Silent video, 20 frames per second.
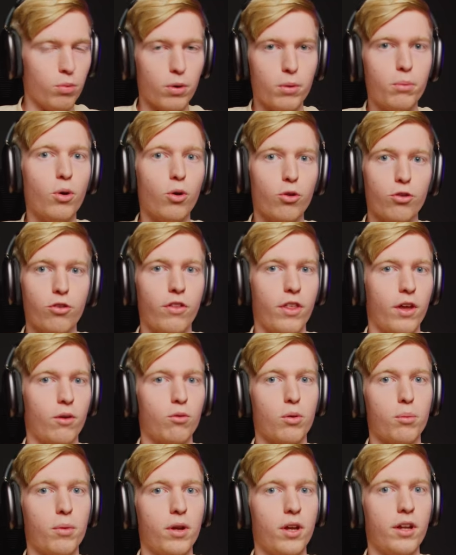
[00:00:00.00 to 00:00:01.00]
but most of them
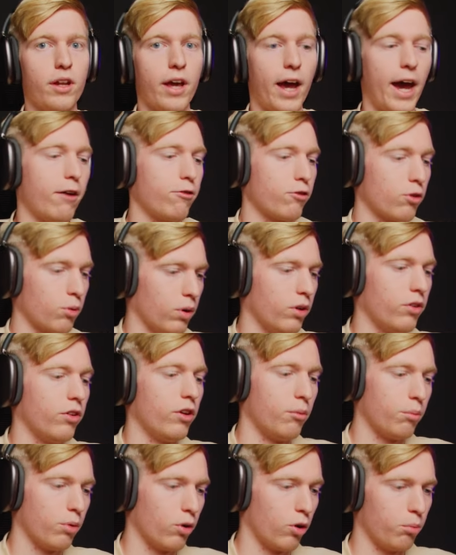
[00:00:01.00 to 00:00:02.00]
were made afterwards
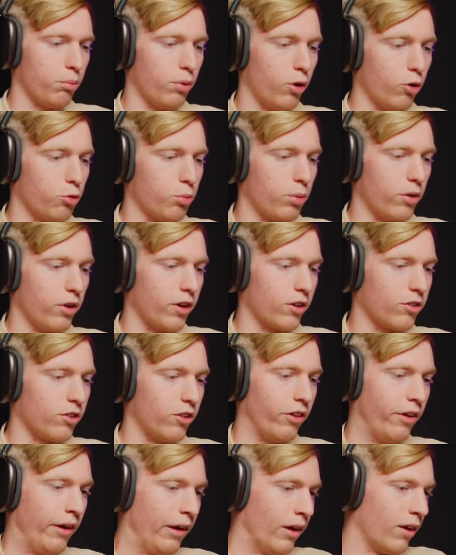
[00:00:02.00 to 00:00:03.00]
in post-production.